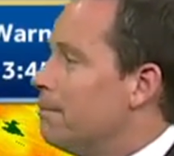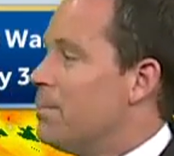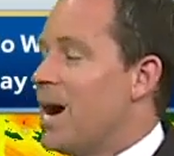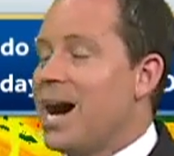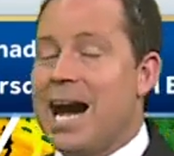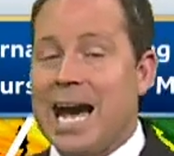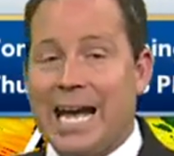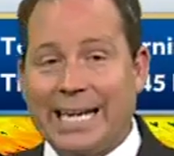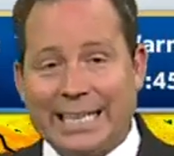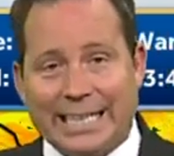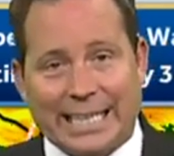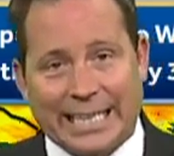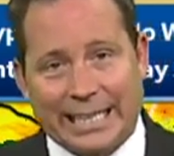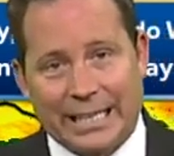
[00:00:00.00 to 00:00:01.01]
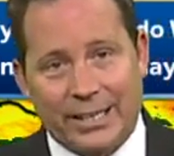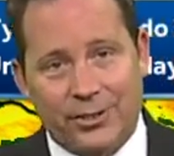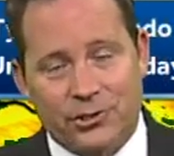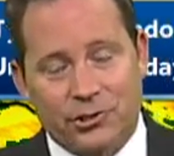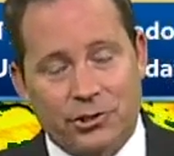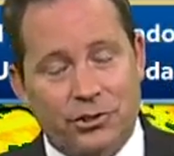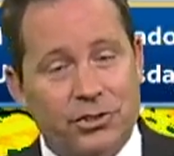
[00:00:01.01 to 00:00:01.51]
Behind it
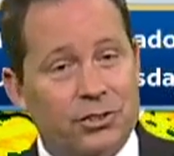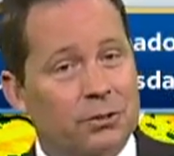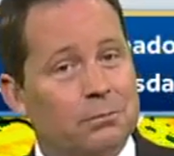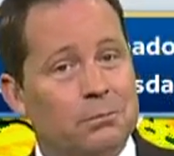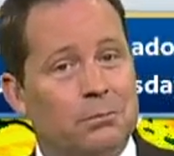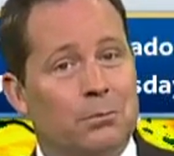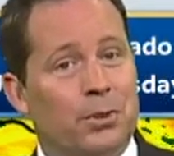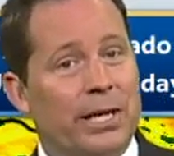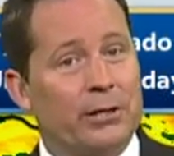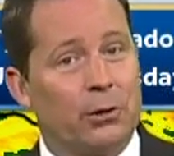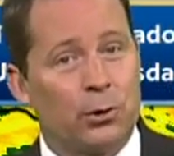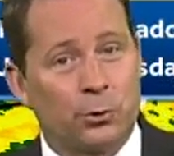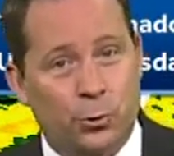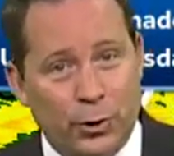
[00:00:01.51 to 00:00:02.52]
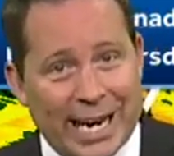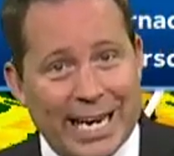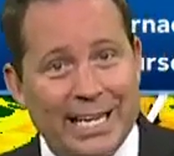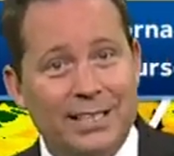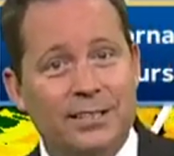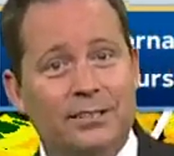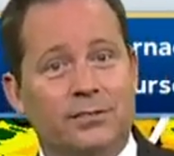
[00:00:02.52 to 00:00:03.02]
is just some plain old
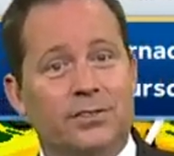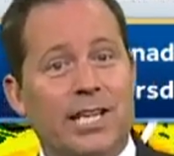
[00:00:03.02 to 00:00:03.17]
rain.